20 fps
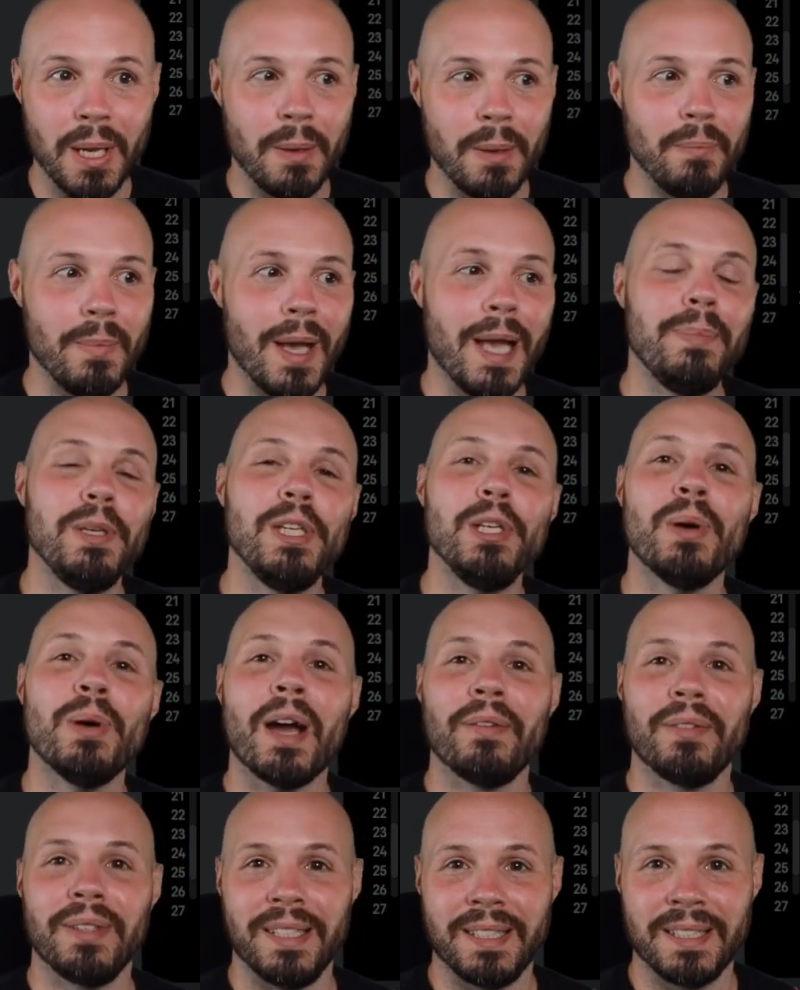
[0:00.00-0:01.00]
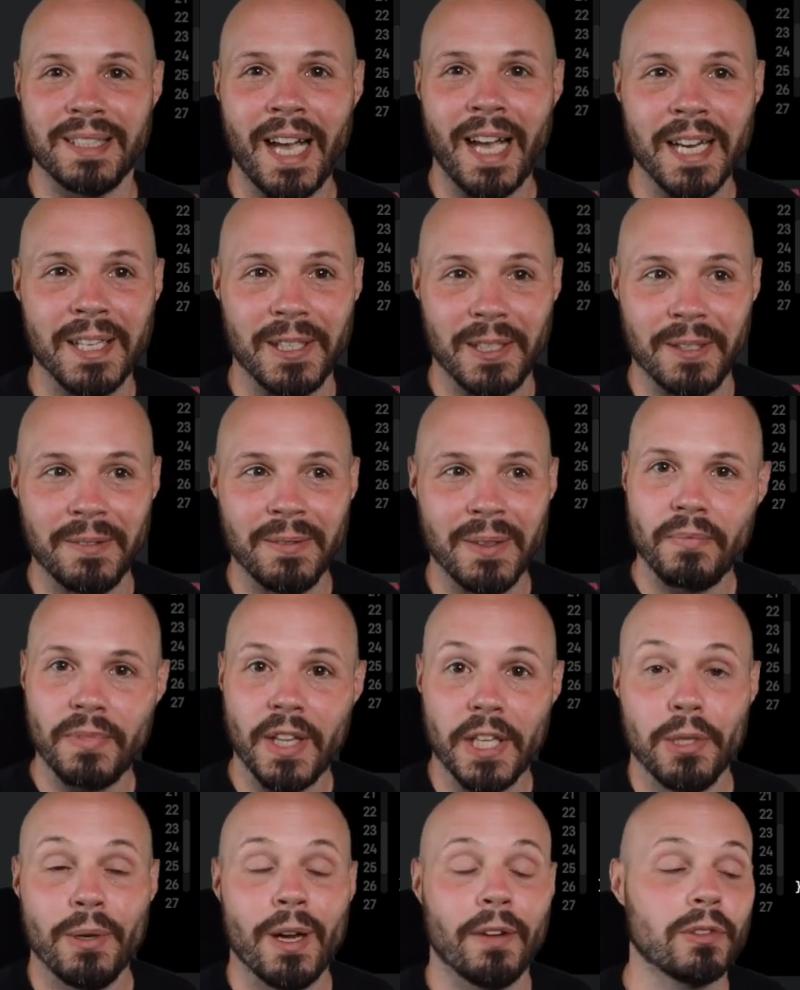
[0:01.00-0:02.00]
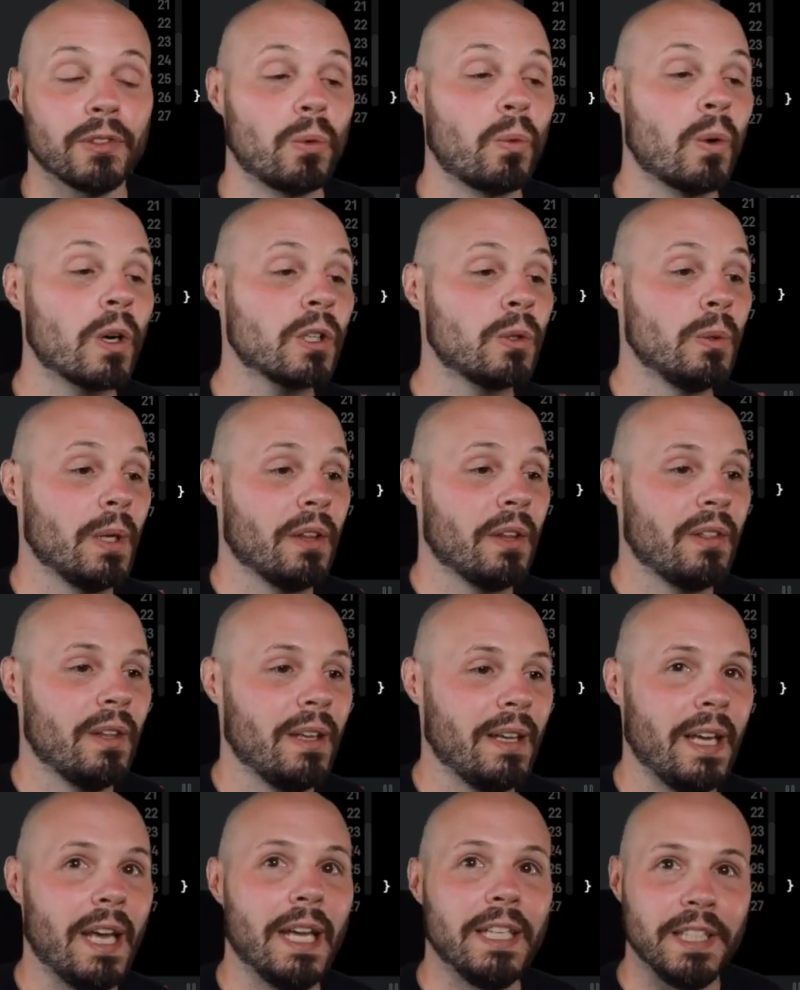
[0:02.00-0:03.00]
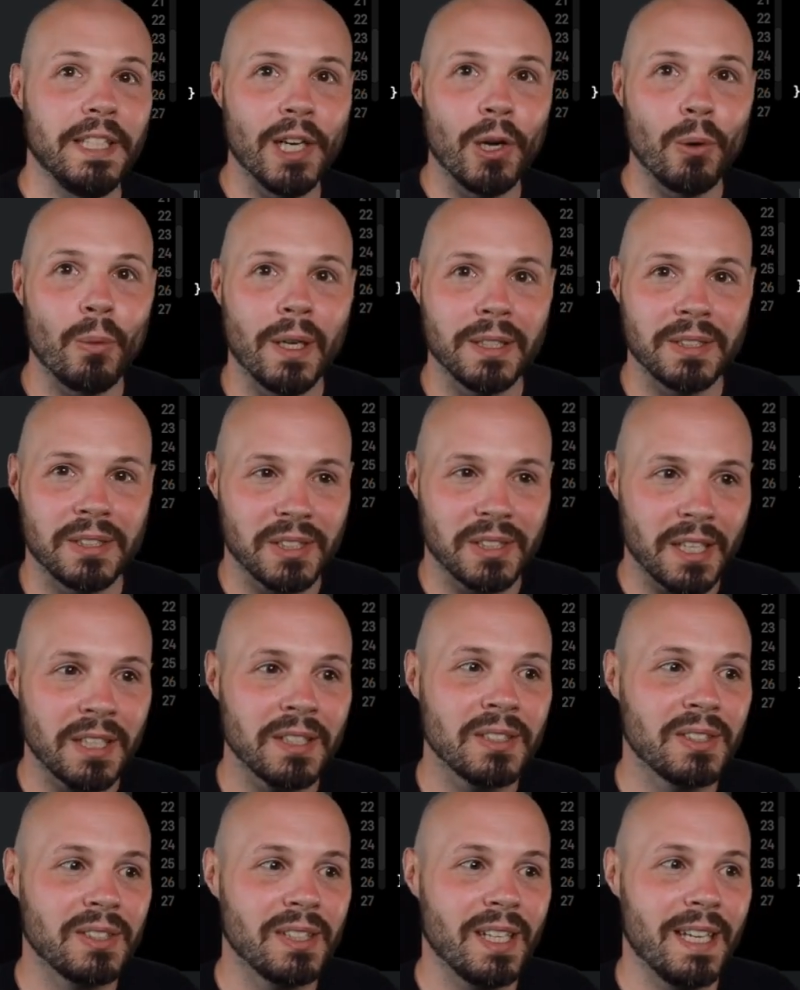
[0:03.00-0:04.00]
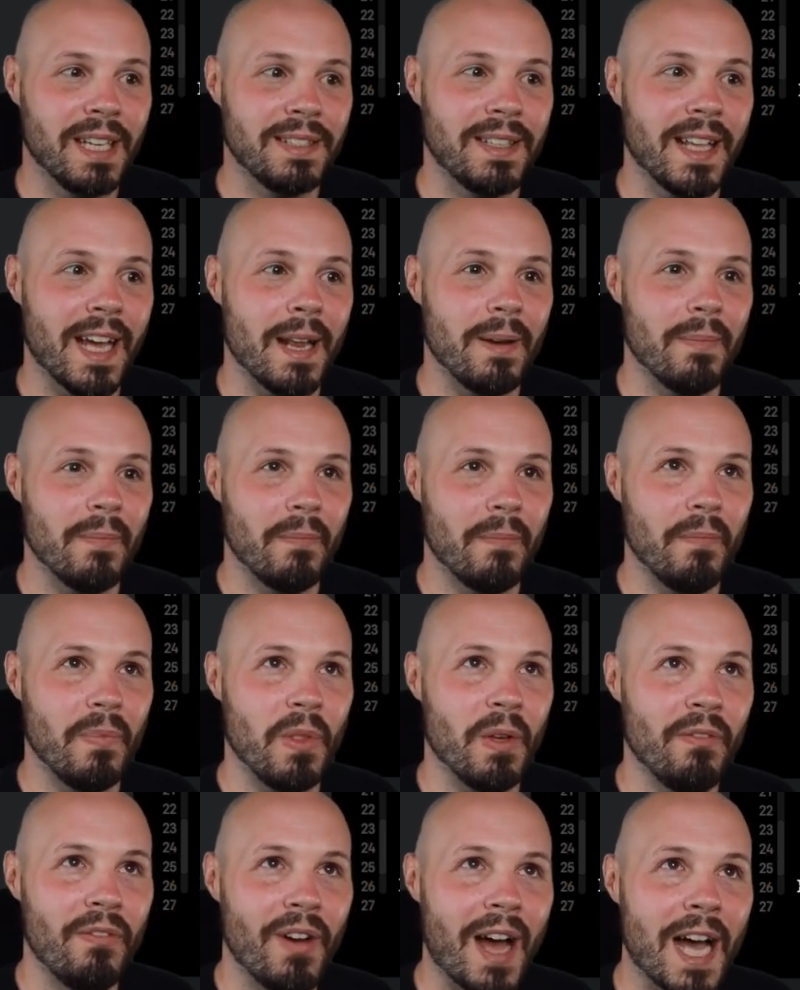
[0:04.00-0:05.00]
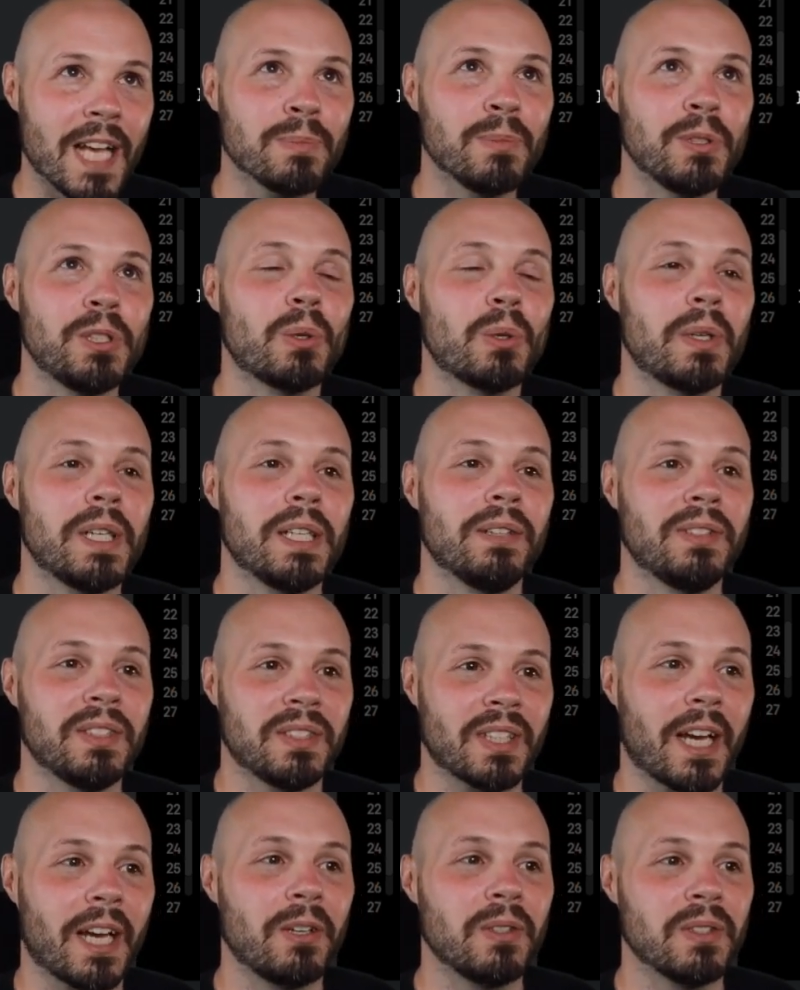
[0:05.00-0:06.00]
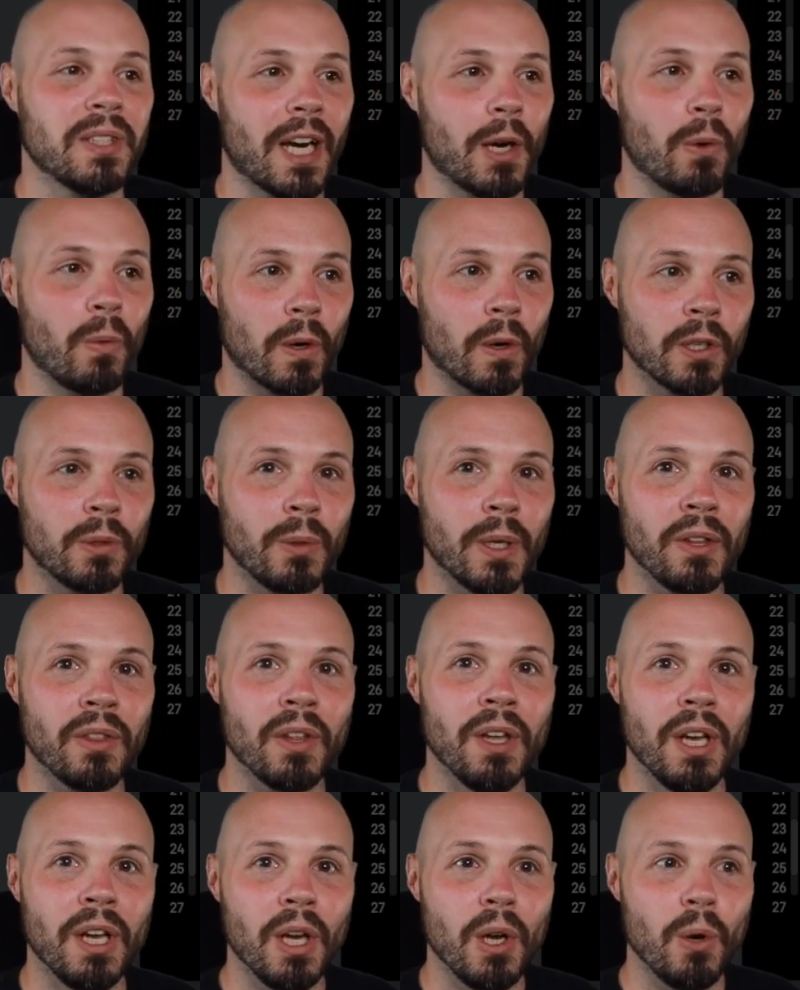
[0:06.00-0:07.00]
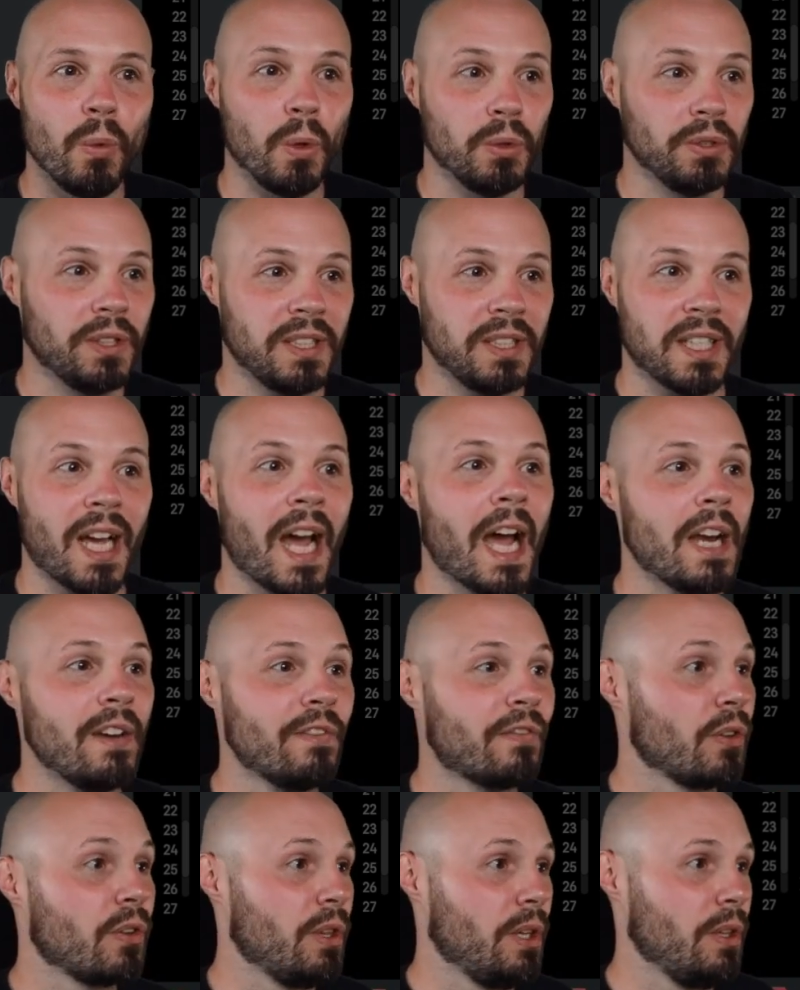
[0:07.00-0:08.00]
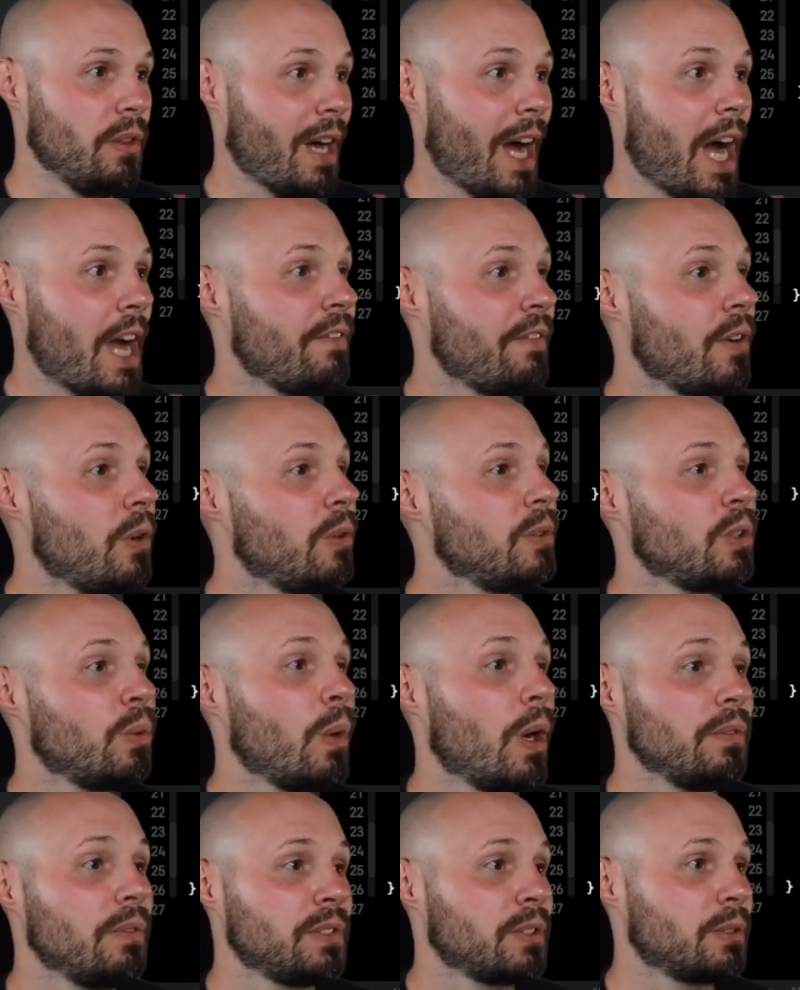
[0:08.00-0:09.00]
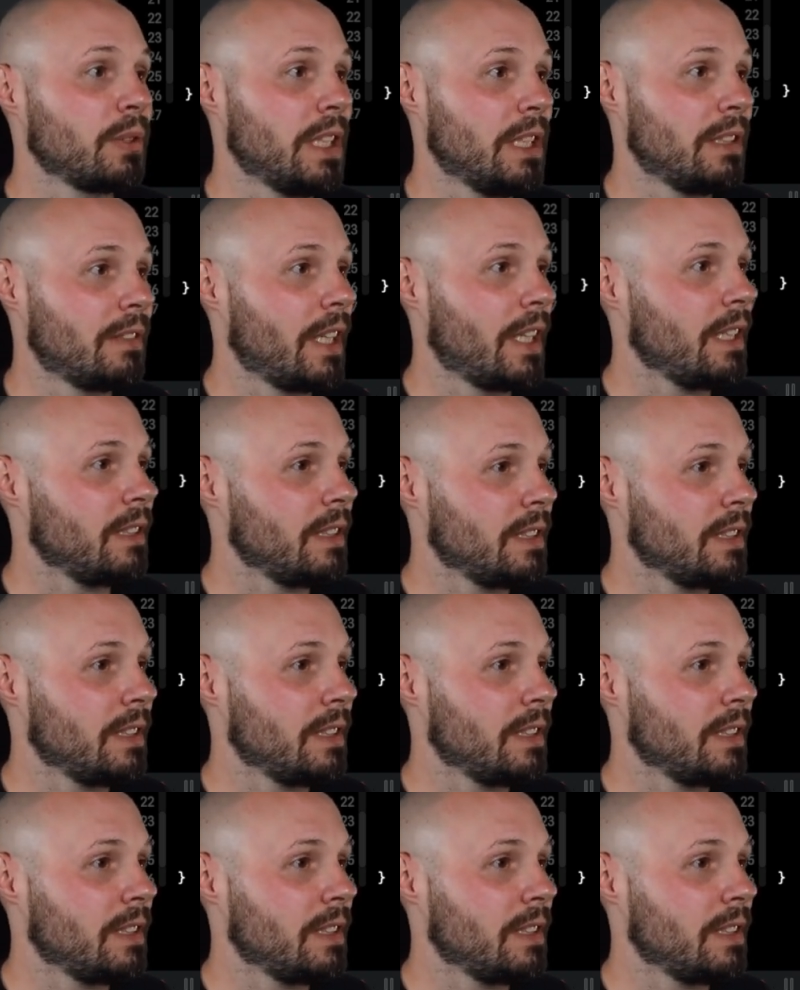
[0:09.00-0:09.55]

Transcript: Maybe you have a designer that you have to work with, And you know what sucks is that the vast majority of designers that I work with will design for the iPhone 12 screen, right?